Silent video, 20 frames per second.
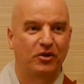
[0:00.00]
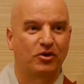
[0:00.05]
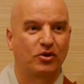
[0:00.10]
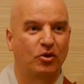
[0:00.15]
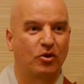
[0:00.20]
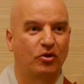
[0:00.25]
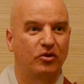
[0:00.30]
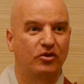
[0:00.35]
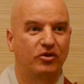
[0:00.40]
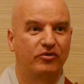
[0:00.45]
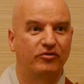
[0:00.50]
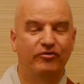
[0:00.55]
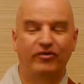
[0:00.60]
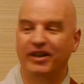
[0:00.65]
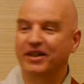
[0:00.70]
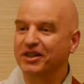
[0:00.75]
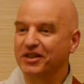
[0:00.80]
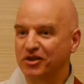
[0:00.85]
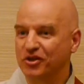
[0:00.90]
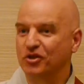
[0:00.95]
so,
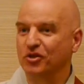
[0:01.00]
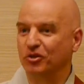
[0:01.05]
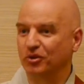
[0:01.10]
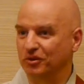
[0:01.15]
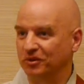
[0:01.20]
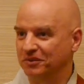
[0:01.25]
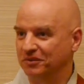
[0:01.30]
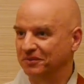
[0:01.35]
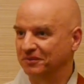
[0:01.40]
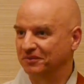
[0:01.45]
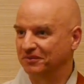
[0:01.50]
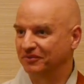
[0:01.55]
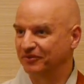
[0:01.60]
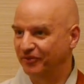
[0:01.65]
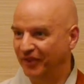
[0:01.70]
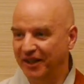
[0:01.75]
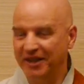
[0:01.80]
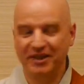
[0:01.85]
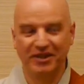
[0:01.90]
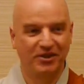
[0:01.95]
very soon,
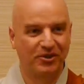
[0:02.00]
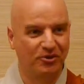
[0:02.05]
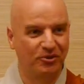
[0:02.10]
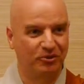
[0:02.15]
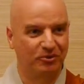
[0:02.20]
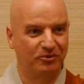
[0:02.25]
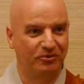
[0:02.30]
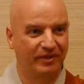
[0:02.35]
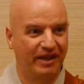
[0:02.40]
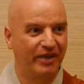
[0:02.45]
very soon,